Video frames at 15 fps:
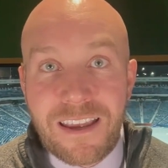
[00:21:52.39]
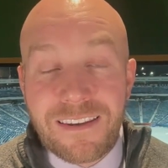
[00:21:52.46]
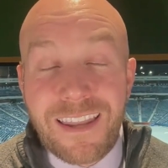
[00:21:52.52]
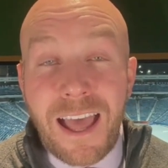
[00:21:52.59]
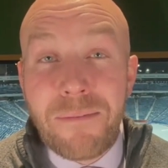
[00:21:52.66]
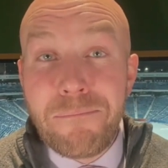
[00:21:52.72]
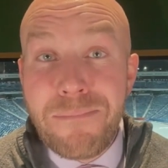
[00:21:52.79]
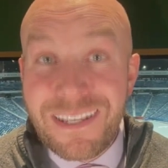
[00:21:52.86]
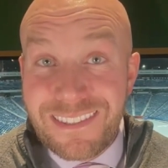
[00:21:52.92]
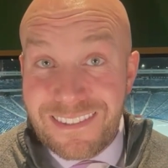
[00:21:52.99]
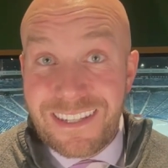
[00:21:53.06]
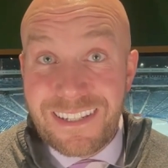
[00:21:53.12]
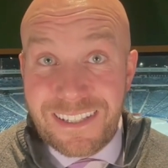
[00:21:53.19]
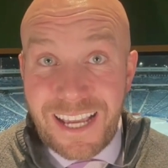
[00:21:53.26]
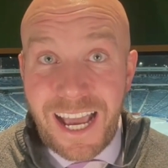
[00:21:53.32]
not
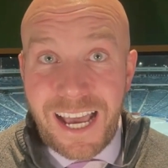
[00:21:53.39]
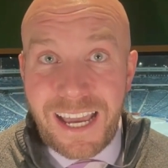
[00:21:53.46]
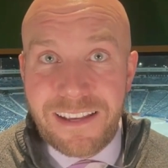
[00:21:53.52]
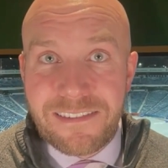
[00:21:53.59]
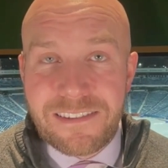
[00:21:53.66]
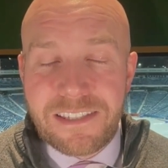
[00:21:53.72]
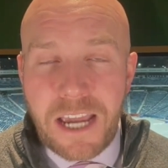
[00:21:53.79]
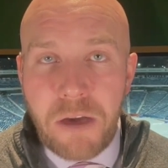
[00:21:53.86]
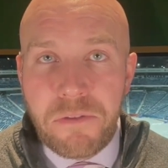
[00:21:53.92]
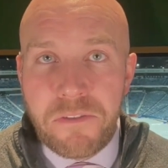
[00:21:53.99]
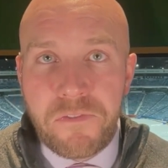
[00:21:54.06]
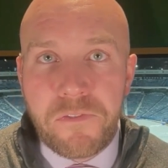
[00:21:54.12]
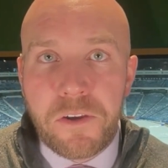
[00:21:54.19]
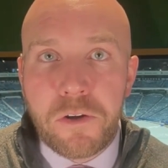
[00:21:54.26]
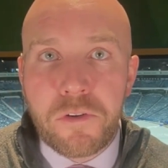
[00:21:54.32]
missing guys down the
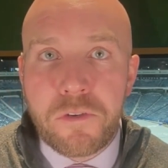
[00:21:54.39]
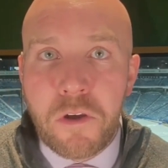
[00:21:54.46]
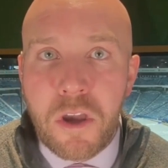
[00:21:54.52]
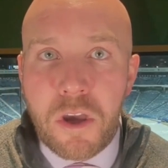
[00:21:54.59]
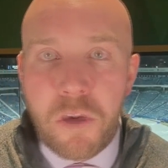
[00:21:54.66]
field